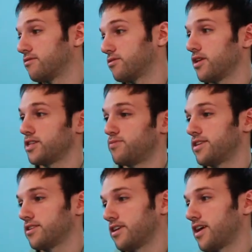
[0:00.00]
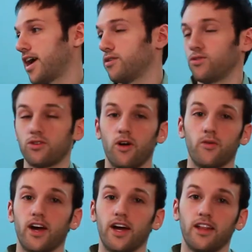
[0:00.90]
So that's basically how you show
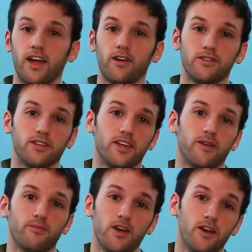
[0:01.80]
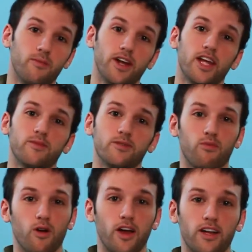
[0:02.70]
and hide layers in GIMP. My name is
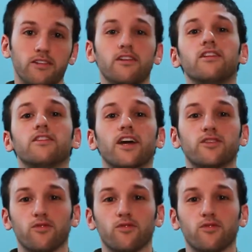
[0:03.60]
Brian. Thanks for